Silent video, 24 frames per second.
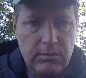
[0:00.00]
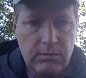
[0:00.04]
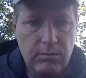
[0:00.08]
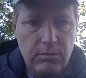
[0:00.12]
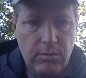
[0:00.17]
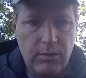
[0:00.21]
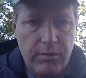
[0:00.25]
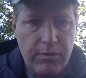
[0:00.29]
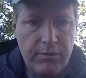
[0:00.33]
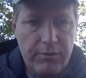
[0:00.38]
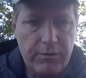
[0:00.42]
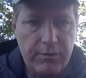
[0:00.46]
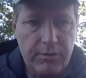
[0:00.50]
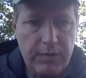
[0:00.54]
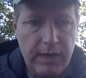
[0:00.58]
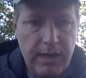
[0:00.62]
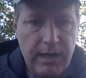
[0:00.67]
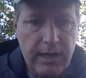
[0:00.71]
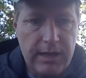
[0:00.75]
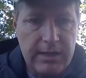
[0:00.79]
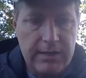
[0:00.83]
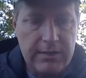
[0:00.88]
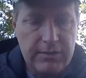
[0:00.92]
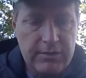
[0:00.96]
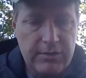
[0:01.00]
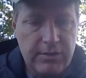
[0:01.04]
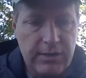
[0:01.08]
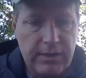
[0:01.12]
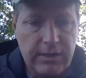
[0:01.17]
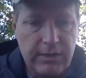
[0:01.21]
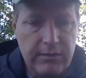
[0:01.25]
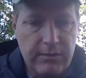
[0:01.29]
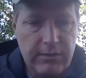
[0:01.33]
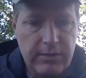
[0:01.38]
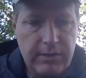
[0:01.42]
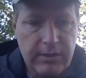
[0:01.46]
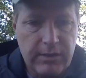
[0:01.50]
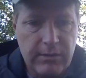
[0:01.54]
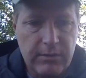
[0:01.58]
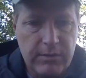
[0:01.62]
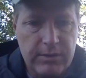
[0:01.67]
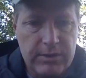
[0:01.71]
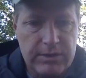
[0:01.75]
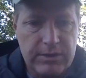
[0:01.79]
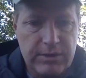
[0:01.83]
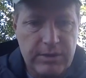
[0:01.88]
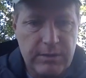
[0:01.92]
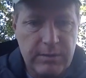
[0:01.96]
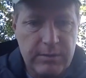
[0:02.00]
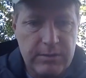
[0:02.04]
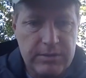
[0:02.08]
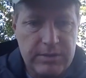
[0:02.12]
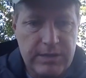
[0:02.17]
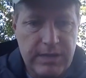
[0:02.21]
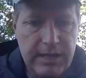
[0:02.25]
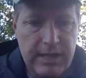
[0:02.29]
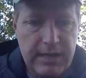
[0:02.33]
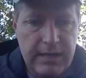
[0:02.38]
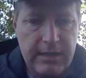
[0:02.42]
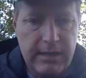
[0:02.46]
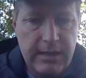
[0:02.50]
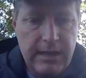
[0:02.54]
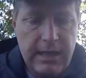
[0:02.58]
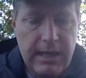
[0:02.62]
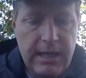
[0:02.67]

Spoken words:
1 through 9, so they don't reach the number 10.